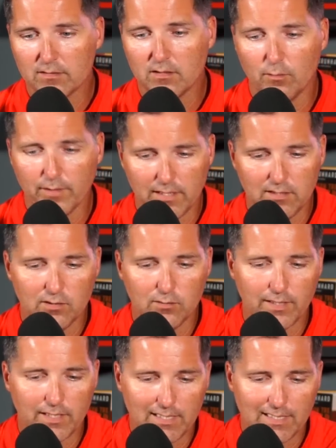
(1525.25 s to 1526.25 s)
Going and doing
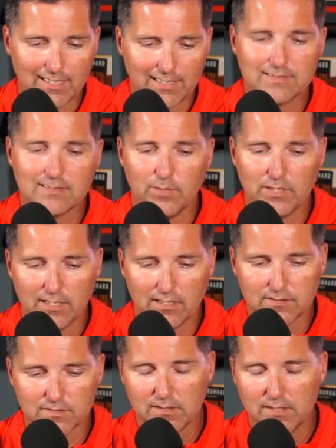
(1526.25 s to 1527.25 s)
it against somebody
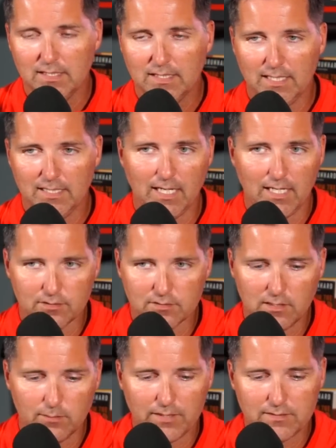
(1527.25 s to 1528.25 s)
else and not your
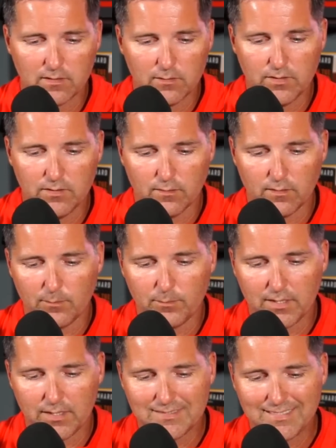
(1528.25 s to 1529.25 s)
teammates that you've been doing it up
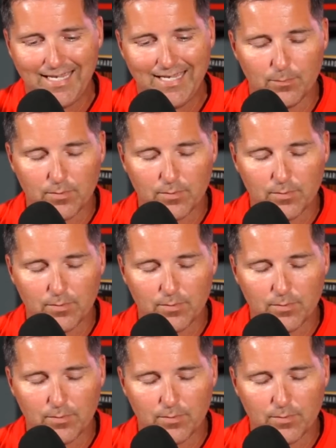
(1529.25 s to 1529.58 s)
against camp.